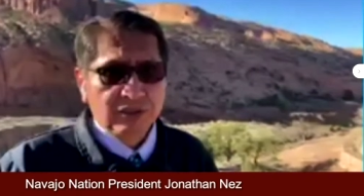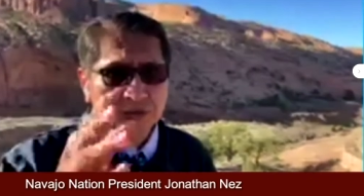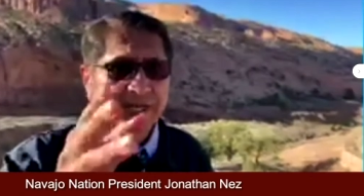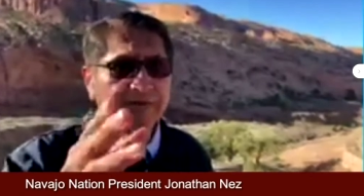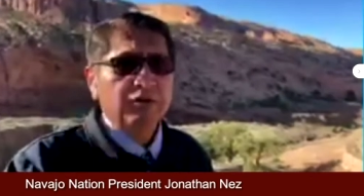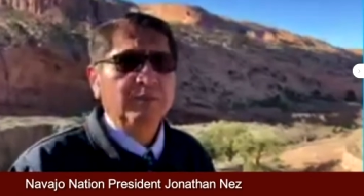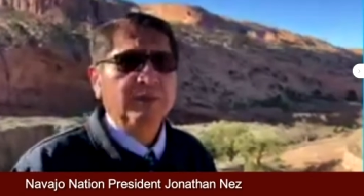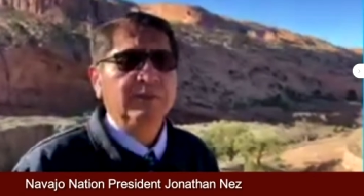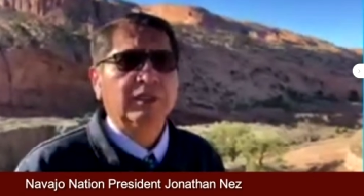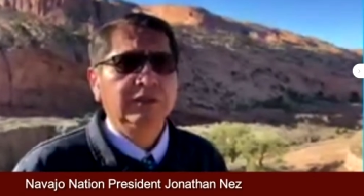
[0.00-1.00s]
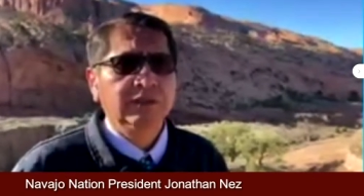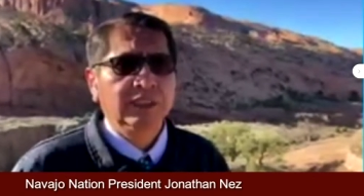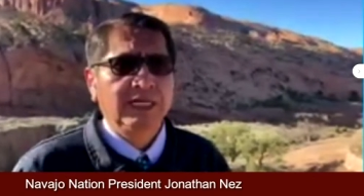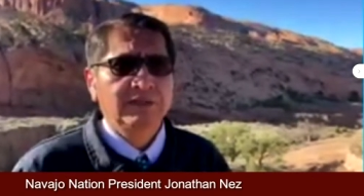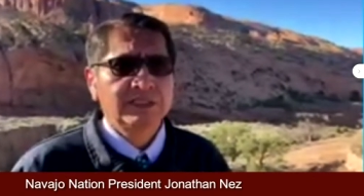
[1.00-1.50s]
You Navajo people are
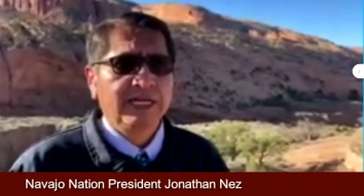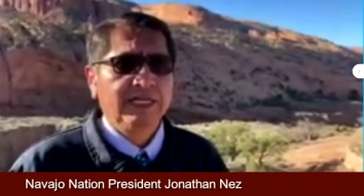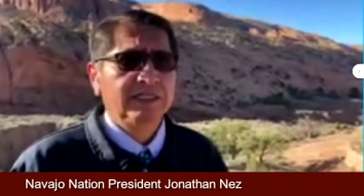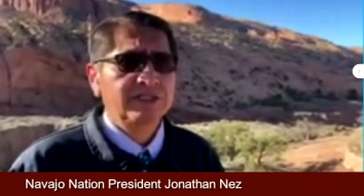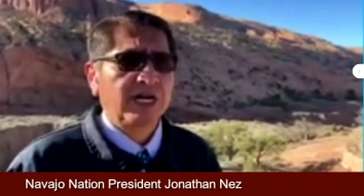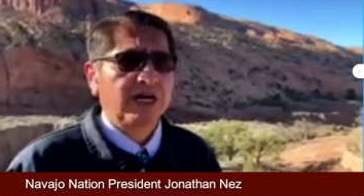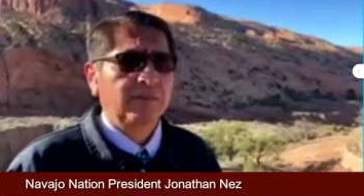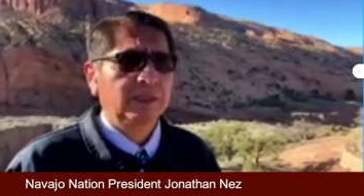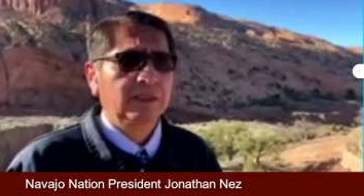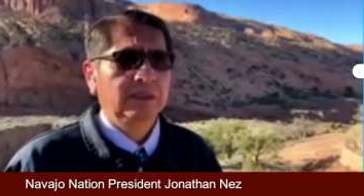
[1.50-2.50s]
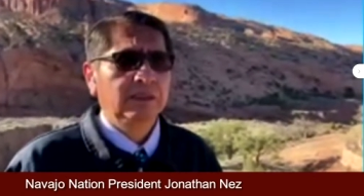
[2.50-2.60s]
doing an outstanding job.